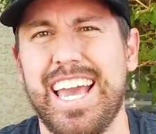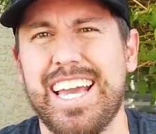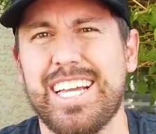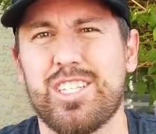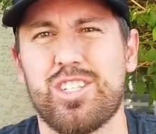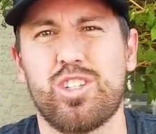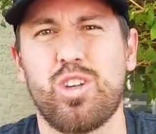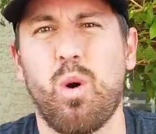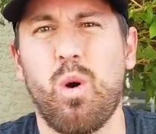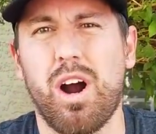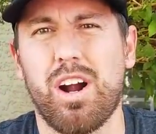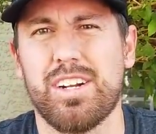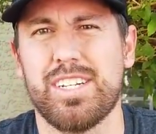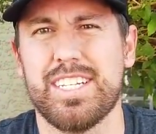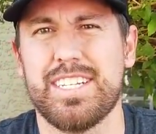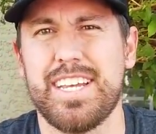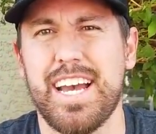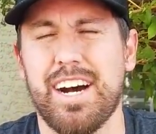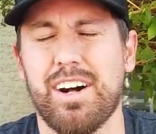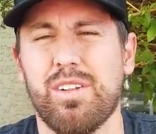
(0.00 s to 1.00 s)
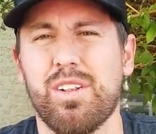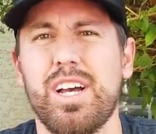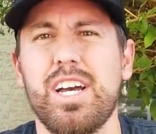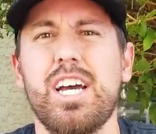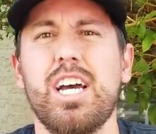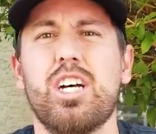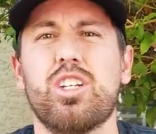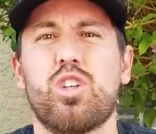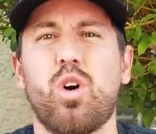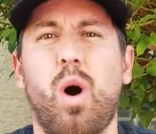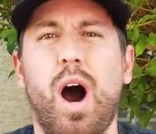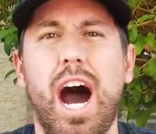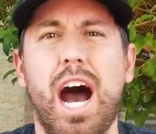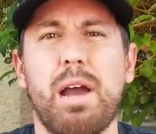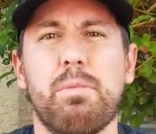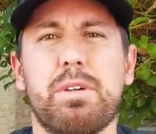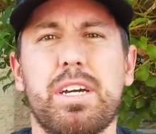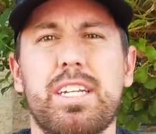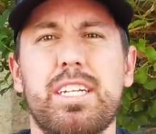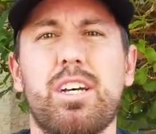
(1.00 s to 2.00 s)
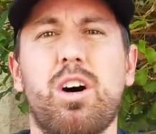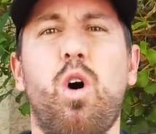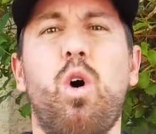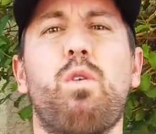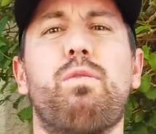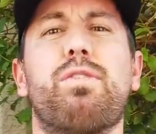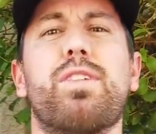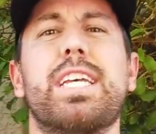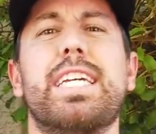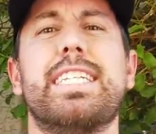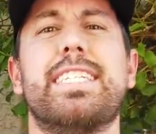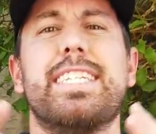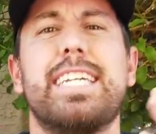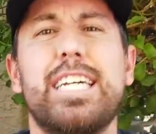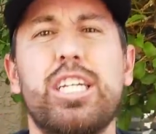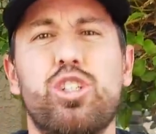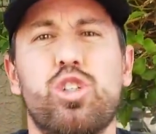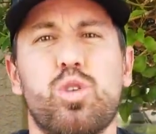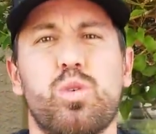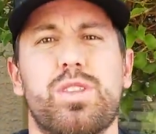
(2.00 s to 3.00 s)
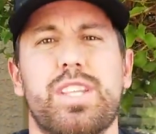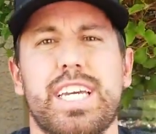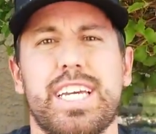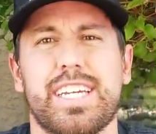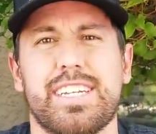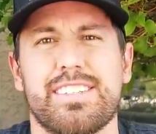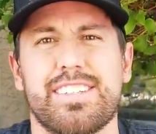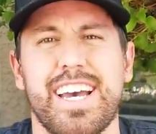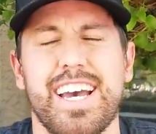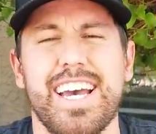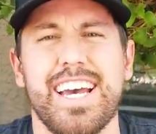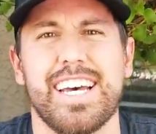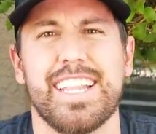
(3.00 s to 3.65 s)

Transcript: It's so hard to tell. So I'm gonna hopefully teach you things